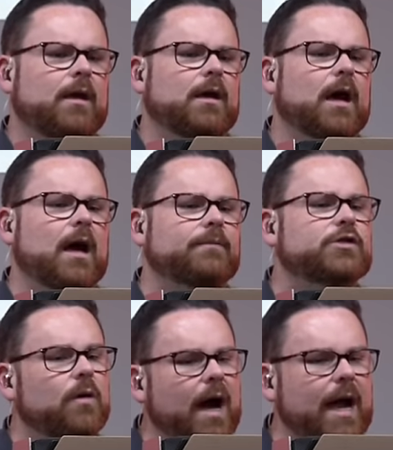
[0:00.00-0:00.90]
Um,
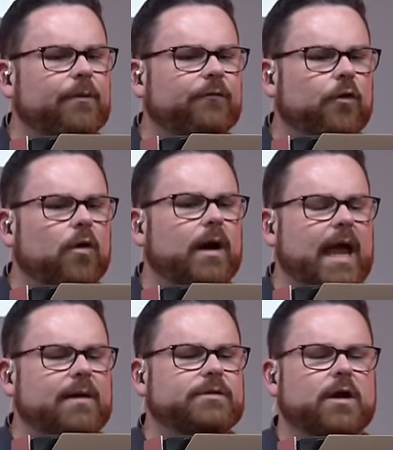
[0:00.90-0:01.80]
do I prefer
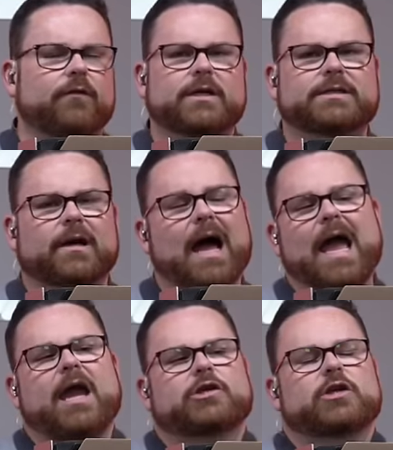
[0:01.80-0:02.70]
AMD over Intel? I
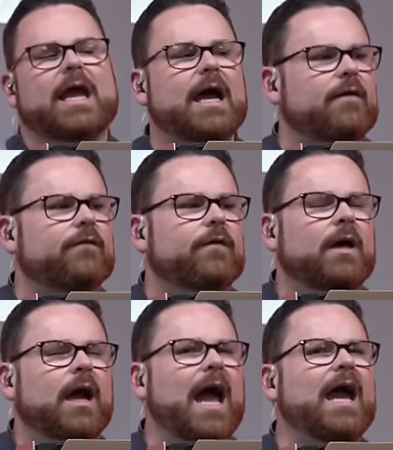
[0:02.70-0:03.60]
actually have
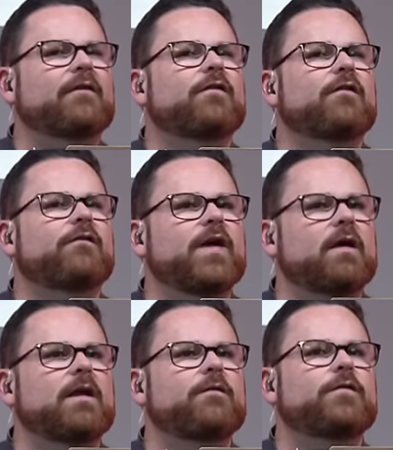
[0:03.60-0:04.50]
I have
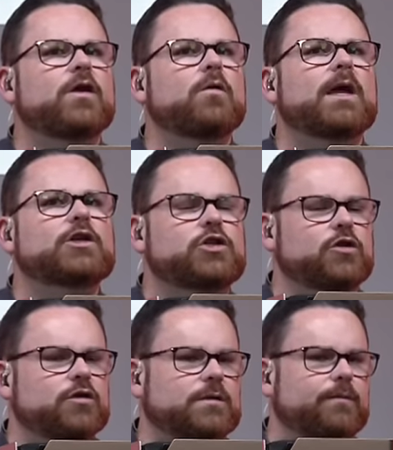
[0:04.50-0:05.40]
very few
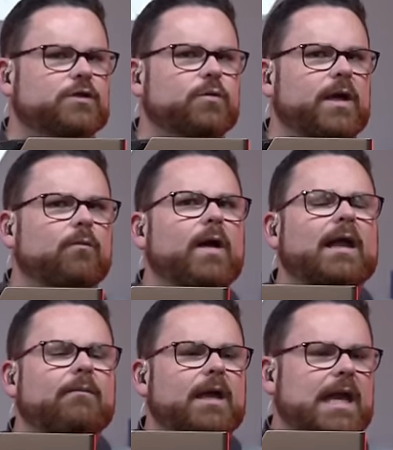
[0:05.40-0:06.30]
issues between
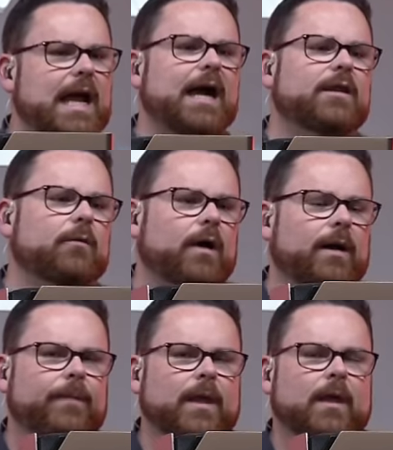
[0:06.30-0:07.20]
recommending either
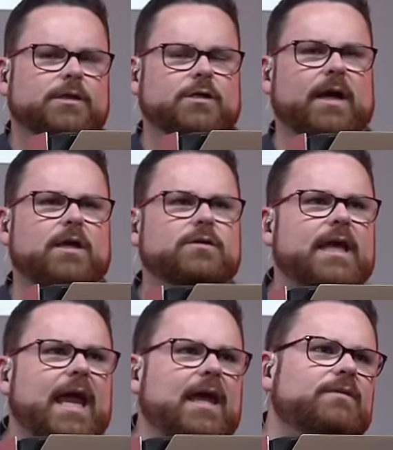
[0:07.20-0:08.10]
one. So I use
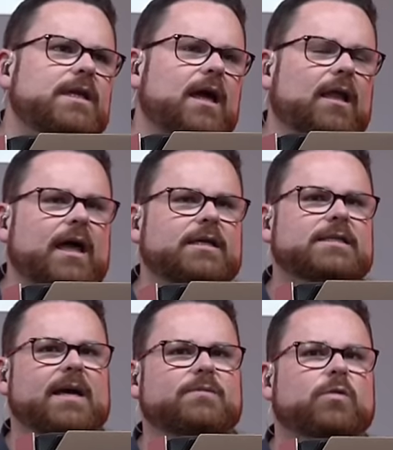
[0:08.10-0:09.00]
AMD a lot of
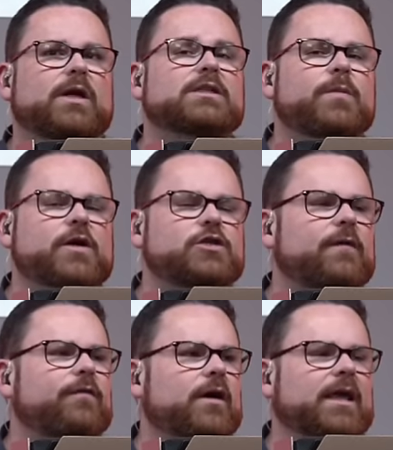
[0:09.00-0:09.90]
times, especially
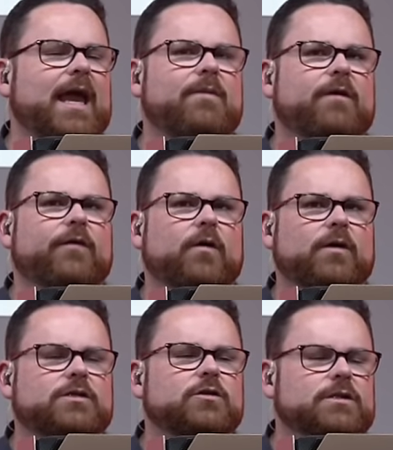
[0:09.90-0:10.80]
if they're gaming
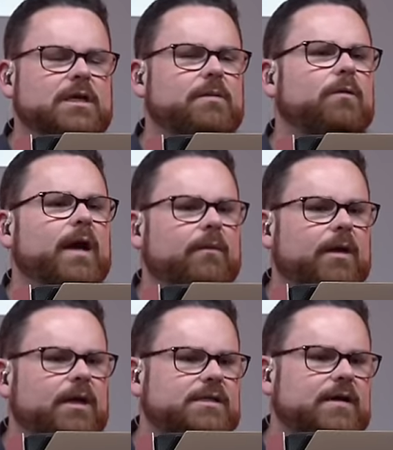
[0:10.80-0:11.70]
focused, you'll see me
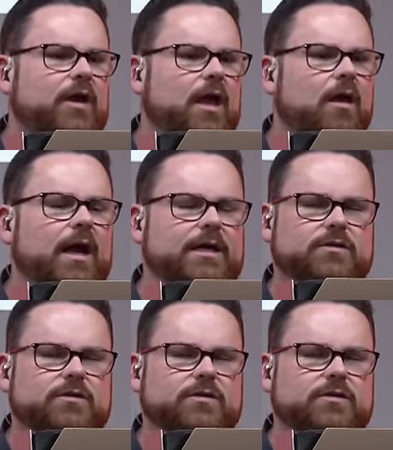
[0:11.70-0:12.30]
recommend a 7800X